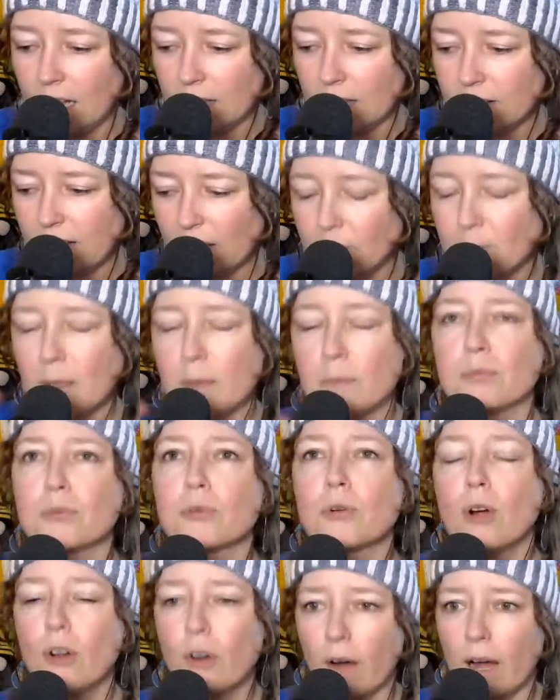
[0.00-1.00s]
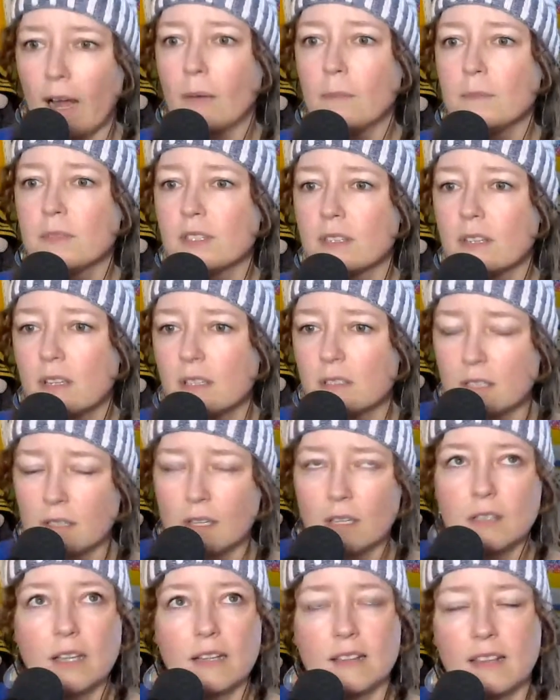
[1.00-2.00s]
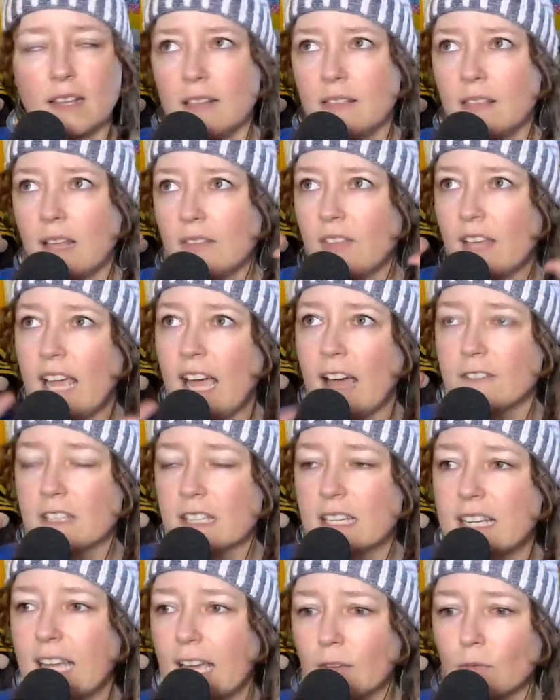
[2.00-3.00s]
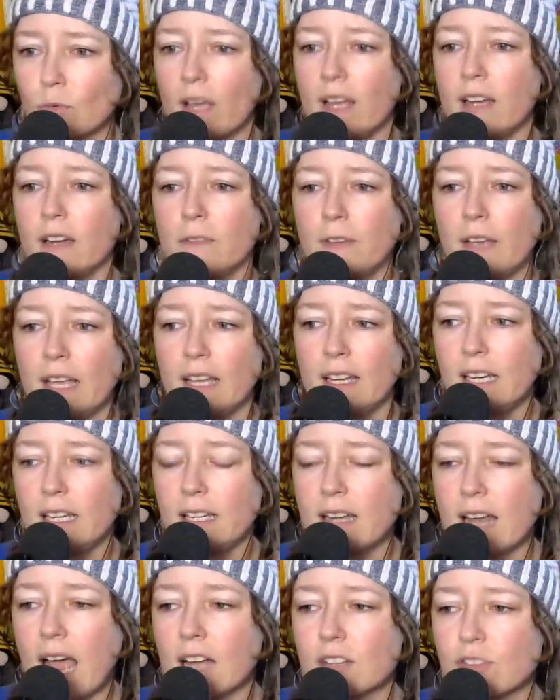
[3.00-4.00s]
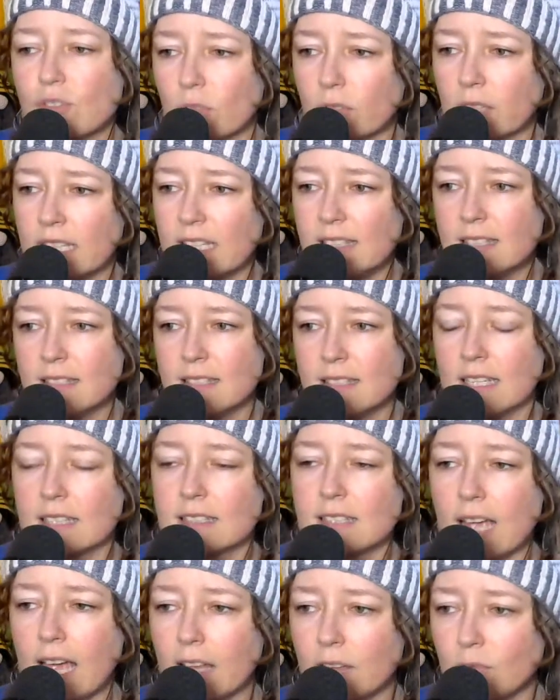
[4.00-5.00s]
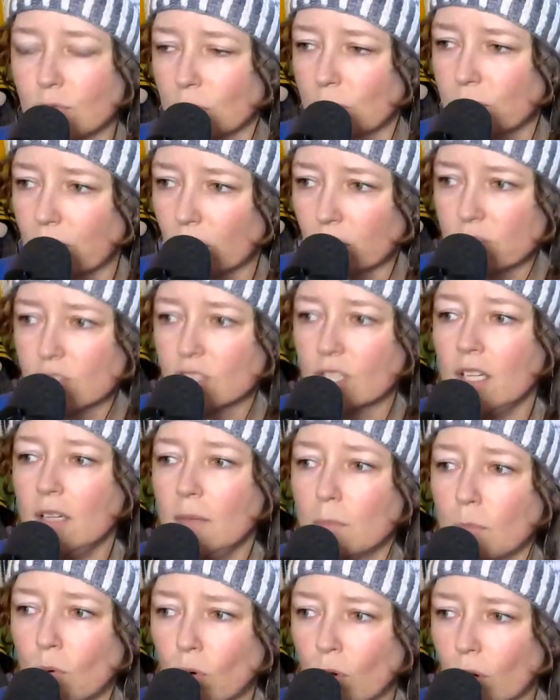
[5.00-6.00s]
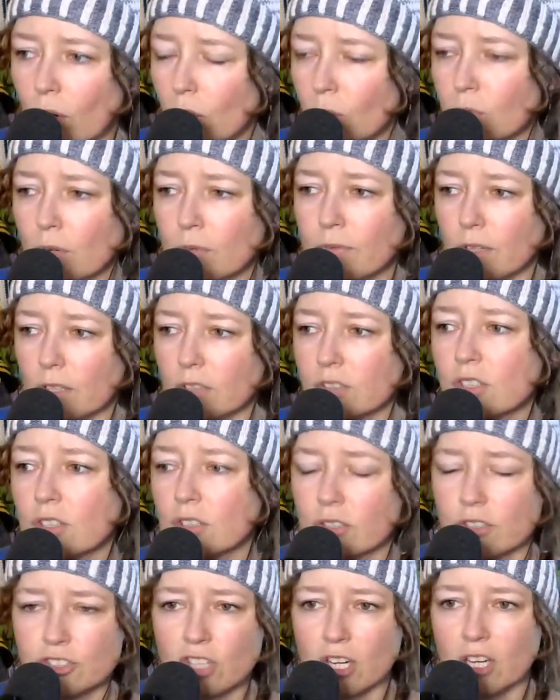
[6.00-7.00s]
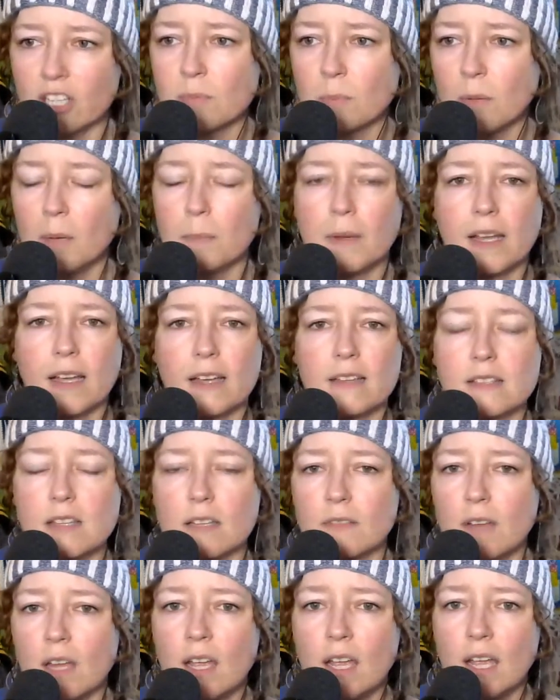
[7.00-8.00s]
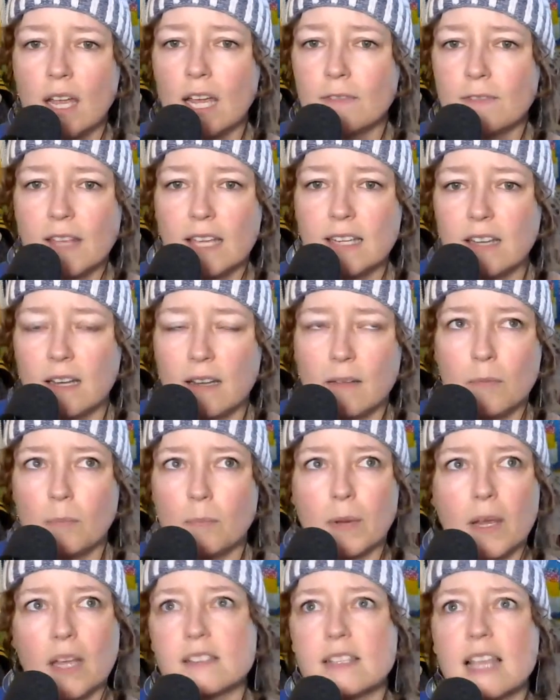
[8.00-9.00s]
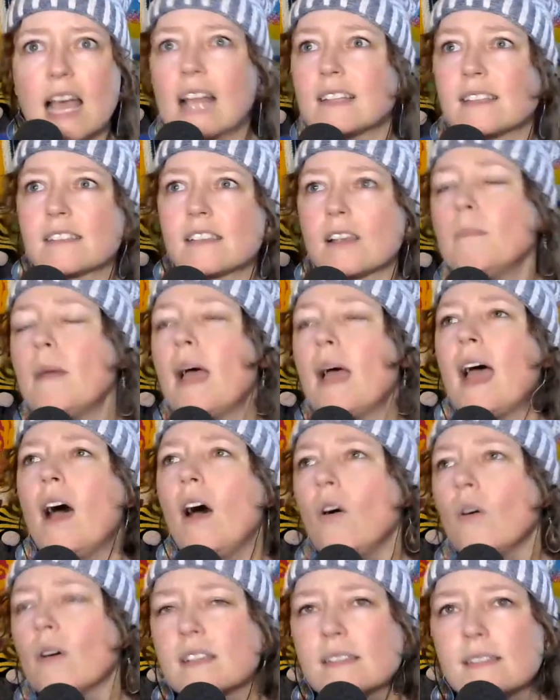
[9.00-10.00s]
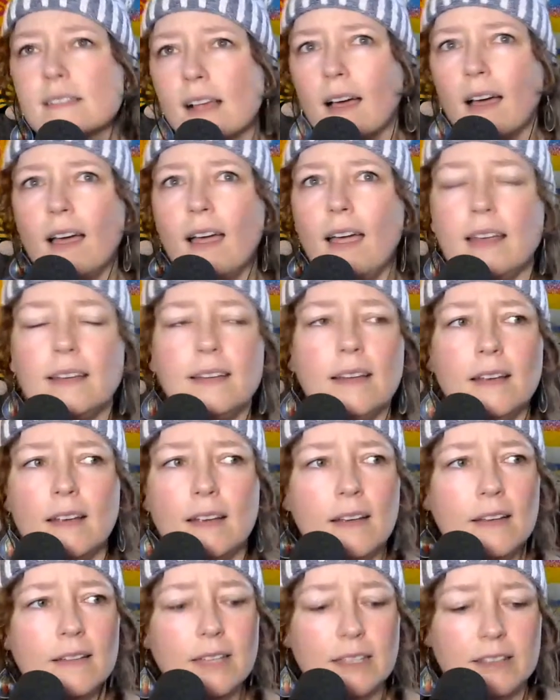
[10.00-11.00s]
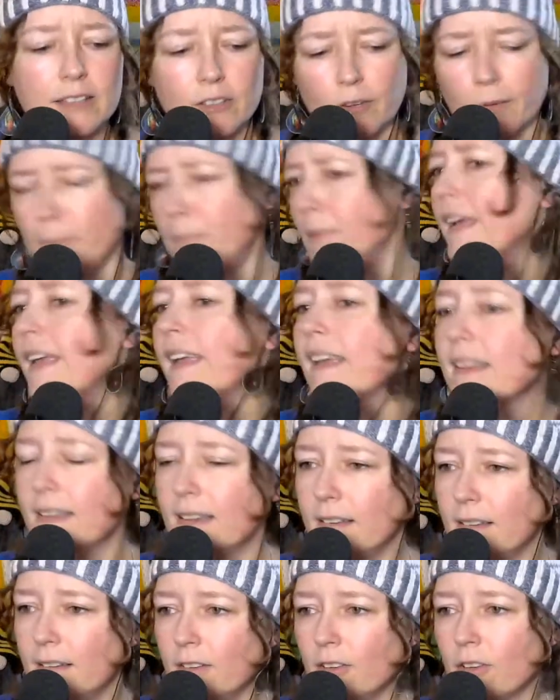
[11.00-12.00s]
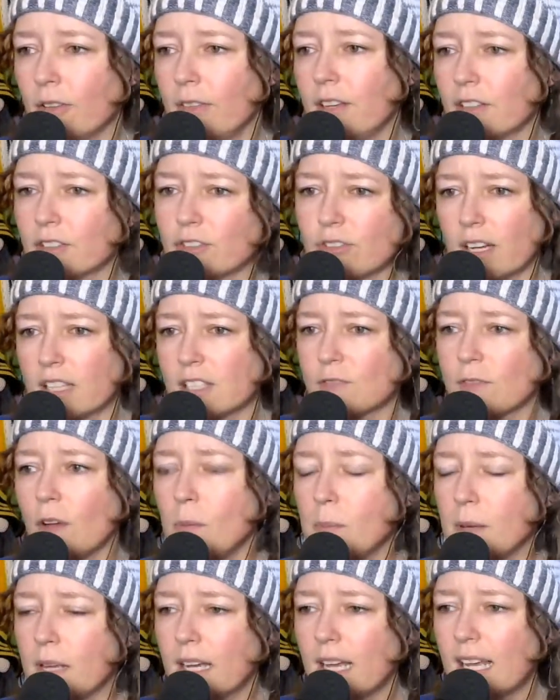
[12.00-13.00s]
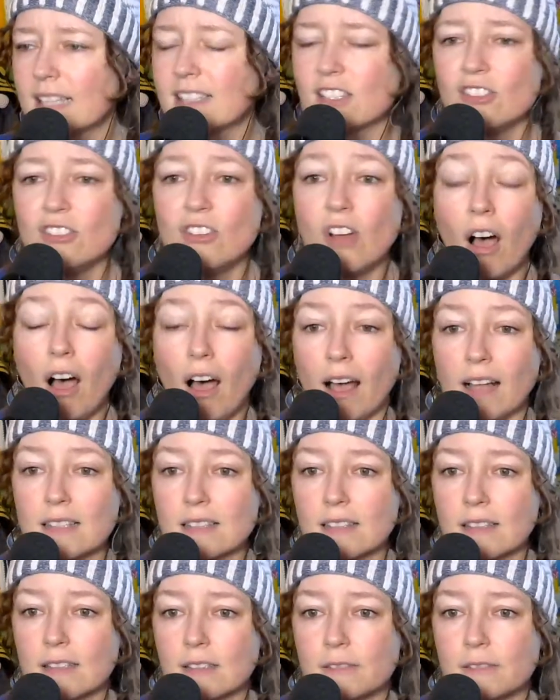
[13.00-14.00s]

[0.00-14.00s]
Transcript: they've been programmed that they have to get rid of any natural instinct at revulsion, moral revulsion or judgment, because if they because that's somehow a sign that they're a bigot or they're transphobic. It's not.